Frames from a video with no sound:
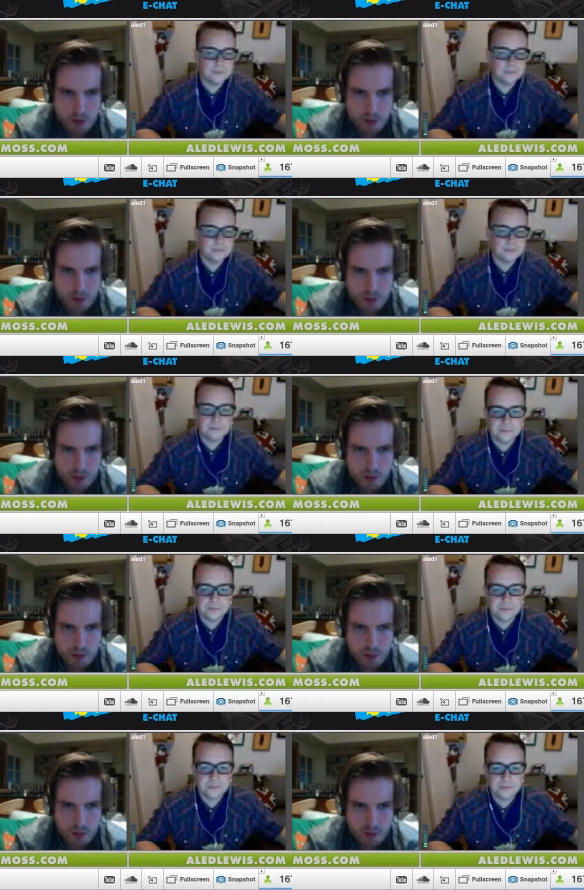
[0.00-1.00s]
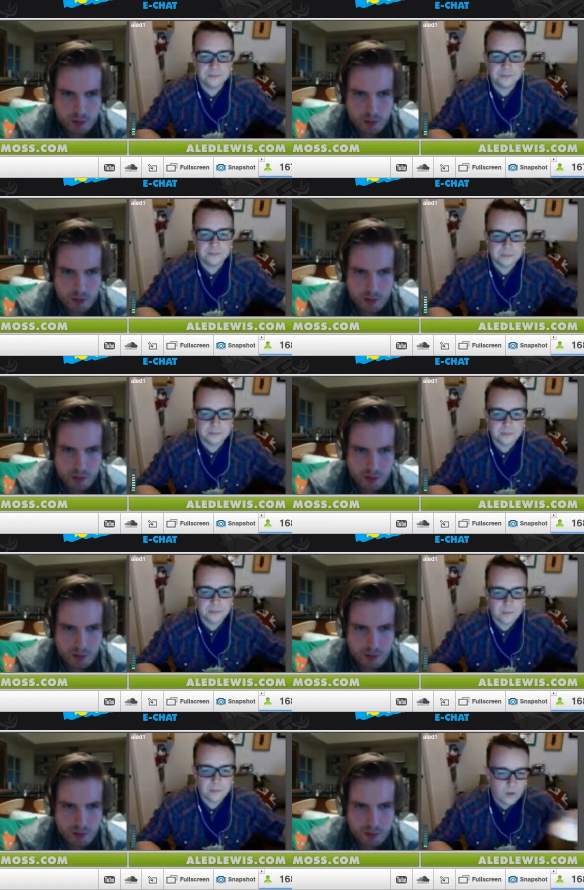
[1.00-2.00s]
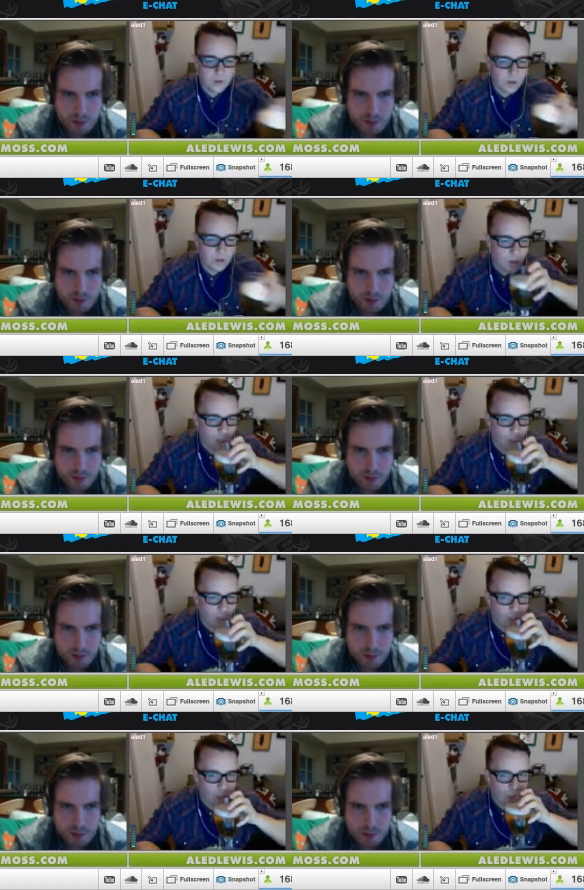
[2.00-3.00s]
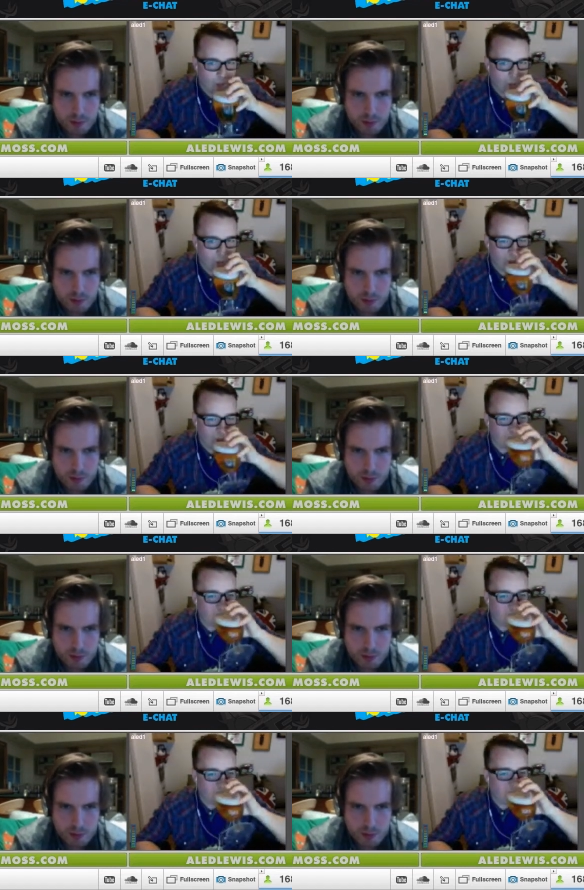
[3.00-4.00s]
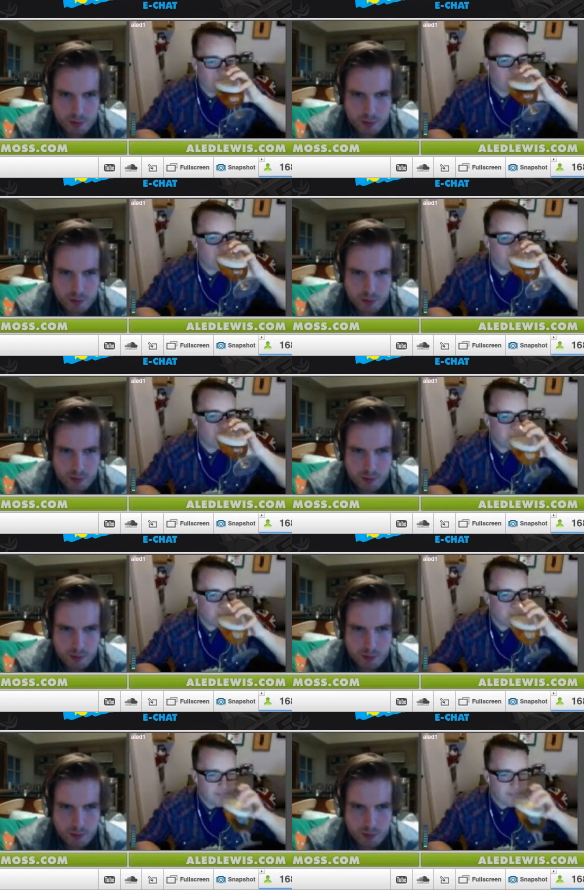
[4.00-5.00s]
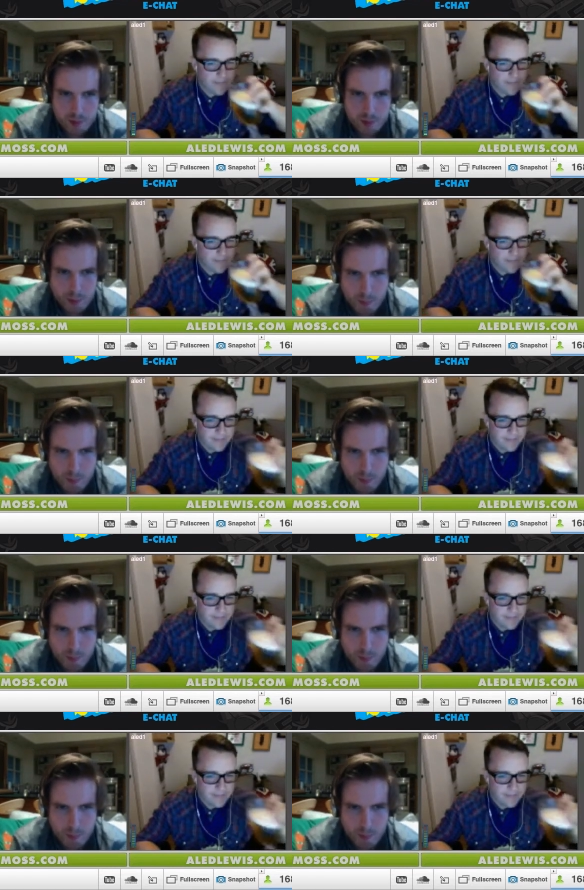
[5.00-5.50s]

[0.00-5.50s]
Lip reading: (no one is talking)